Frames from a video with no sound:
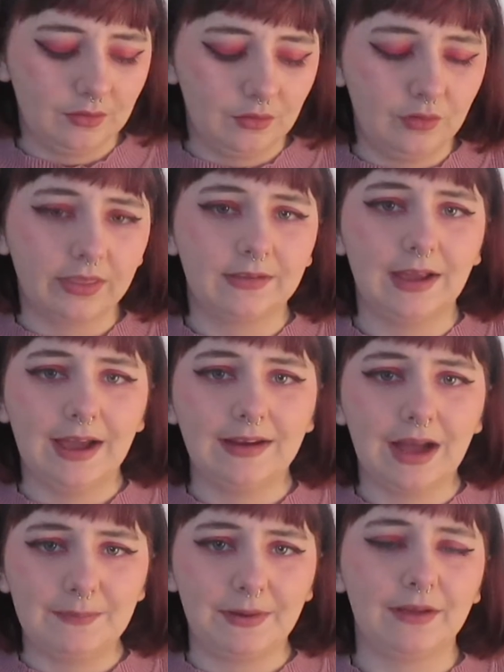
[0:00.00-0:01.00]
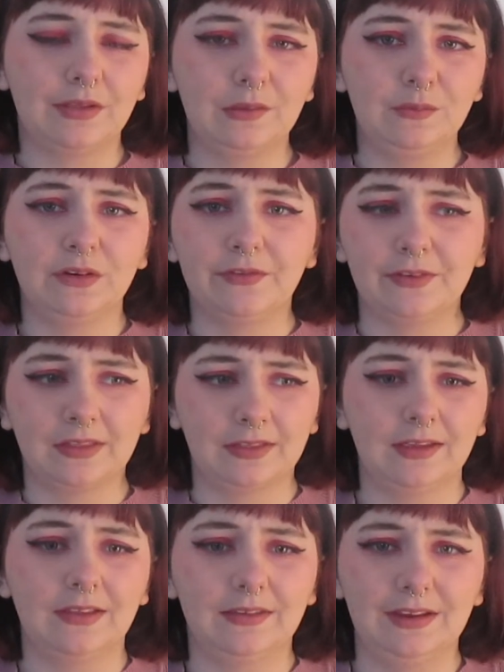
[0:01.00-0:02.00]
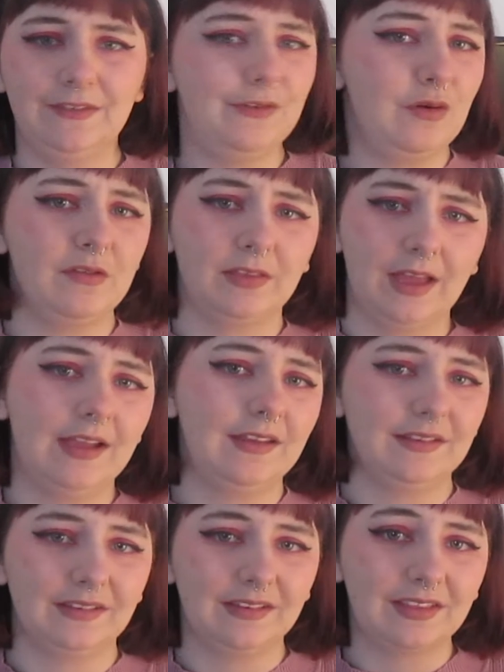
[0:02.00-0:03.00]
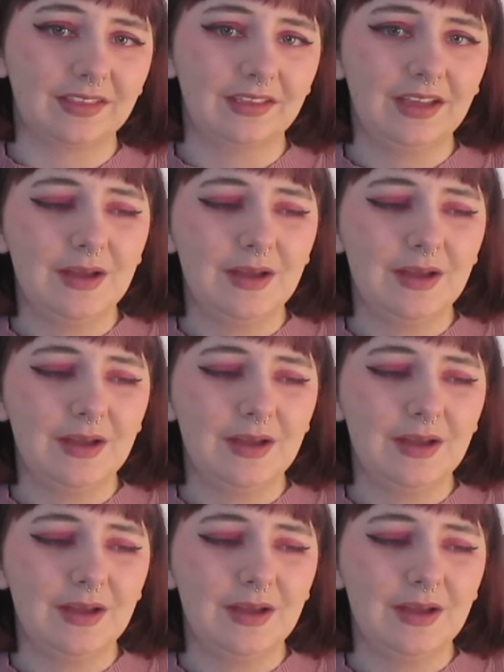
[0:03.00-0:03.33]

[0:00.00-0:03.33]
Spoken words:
or stared at by someone for 60 full seconds